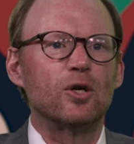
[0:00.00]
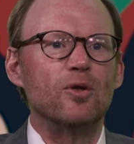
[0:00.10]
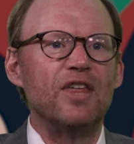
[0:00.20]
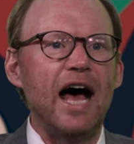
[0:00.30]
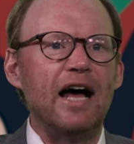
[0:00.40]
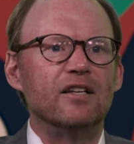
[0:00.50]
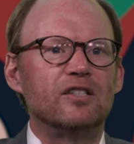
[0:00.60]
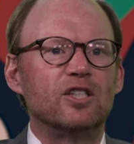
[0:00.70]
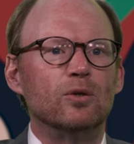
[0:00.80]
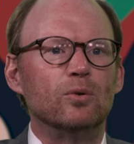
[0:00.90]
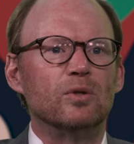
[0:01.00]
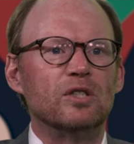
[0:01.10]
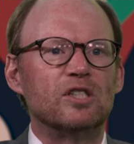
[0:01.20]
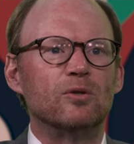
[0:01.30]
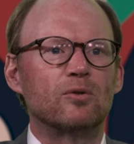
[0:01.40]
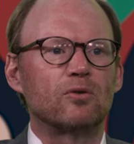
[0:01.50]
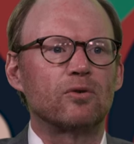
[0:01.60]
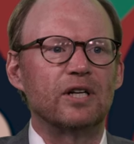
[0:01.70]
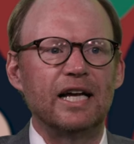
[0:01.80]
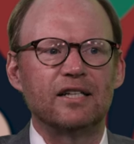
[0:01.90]
And so that to
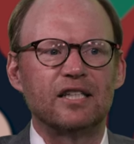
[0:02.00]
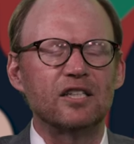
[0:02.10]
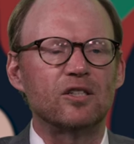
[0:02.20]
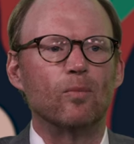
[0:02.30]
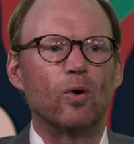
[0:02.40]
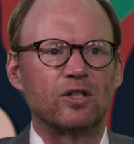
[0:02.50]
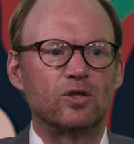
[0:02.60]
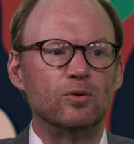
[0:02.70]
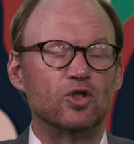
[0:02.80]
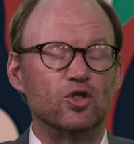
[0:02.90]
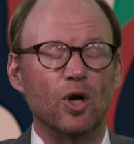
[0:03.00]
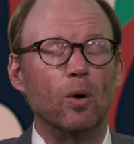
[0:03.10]
create a system where students